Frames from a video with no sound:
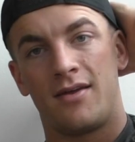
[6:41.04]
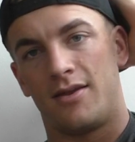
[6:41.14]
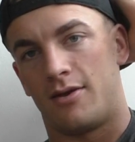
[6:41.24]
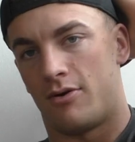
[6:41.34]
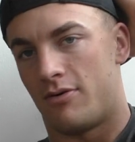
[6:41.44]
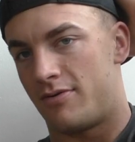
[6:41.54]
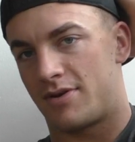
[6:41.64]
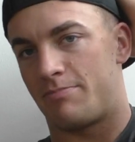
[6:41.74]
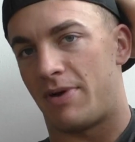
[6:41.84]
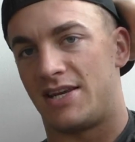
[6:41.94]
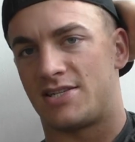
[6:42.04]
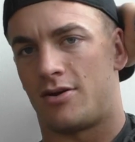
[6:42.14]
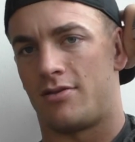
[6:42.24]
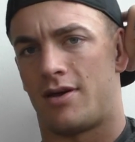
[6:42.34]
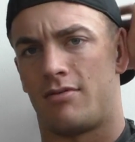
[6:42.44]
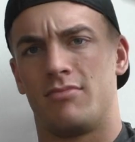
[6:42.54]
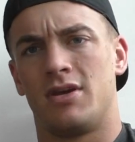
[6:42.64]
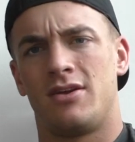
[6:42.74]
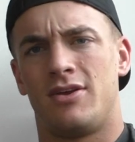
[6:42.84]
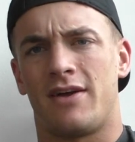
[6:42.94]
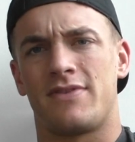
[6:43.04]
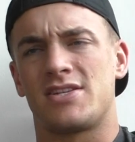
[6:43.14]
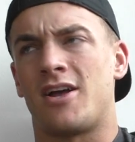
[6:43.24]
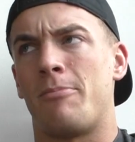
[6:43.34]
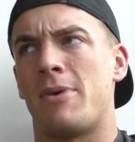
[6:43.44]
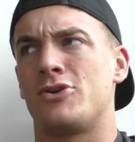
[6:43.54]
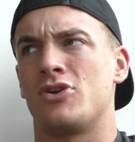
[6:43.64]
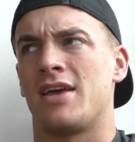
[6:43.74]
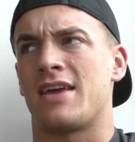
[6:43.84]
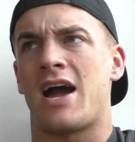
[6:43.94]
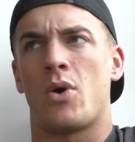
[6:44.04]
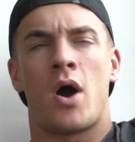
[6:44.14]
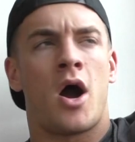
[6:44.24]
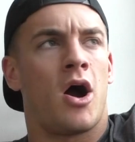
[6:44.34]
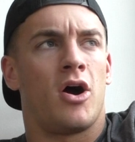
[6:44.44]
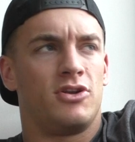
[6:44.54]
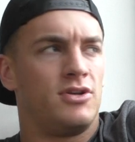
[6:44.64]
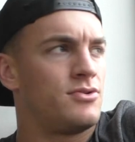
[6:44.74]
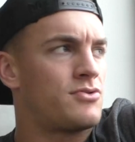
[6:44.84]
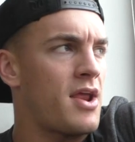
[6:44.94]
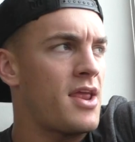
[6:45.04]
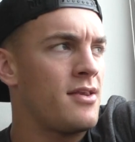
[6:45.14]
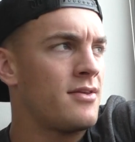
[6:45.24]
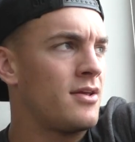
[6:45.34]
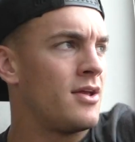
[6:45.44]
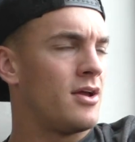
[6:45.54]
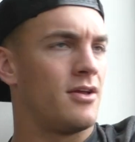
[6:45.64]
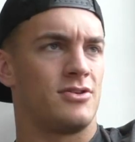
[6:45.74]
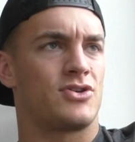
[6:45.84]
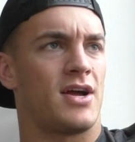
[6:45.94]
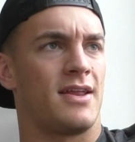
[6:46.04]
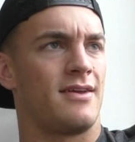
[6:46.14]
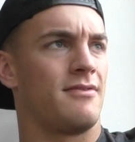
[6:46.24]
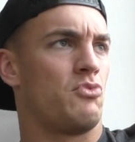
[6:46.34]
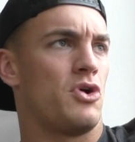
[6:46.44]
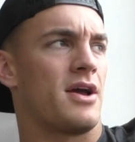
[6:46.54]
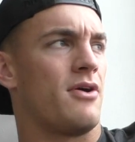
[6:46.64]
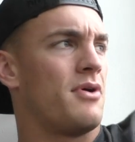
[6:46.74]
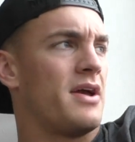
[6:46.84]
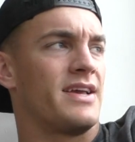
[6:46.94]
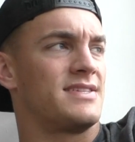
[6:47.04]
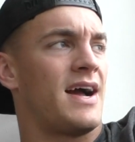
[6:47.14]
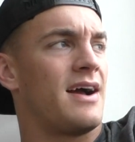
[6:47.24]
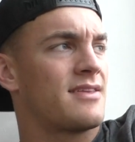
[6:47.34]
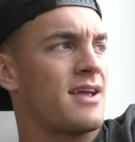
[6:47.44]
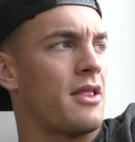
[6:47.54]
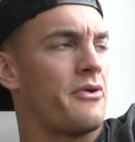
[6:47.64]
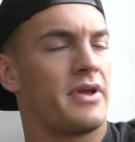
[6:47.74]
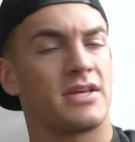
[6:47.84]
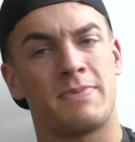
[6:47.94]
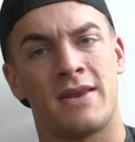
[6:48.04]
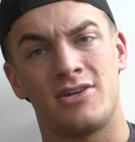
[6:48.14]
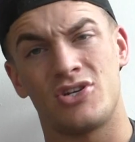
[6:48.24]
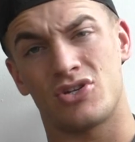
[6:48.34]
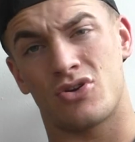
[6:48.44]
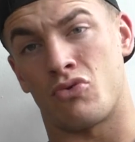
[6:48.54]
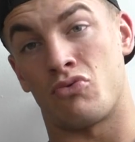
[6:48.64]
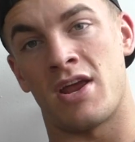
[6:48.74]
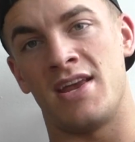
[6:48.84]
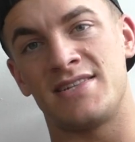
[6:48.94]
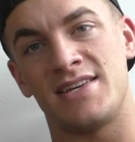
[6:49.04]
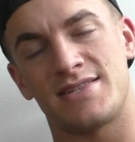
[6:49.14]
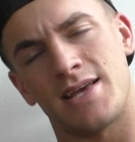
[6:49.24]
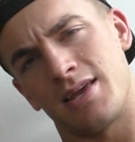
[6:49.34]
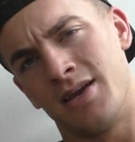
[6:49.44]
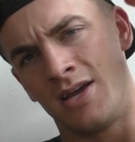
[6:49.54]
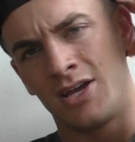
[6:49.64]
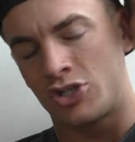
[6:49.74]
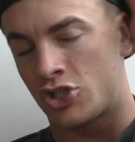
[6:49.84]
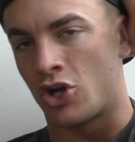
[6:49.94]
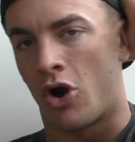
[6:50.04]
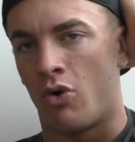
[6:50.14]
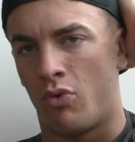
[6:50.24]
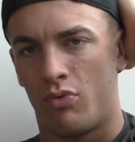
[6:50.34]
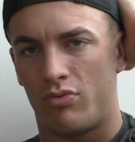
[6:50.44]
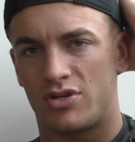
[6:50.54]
you know, based on, like, you have to start measuring, like, how hard you trained and trying to work out exact caloric expenditure. It's crazy. It's, like, so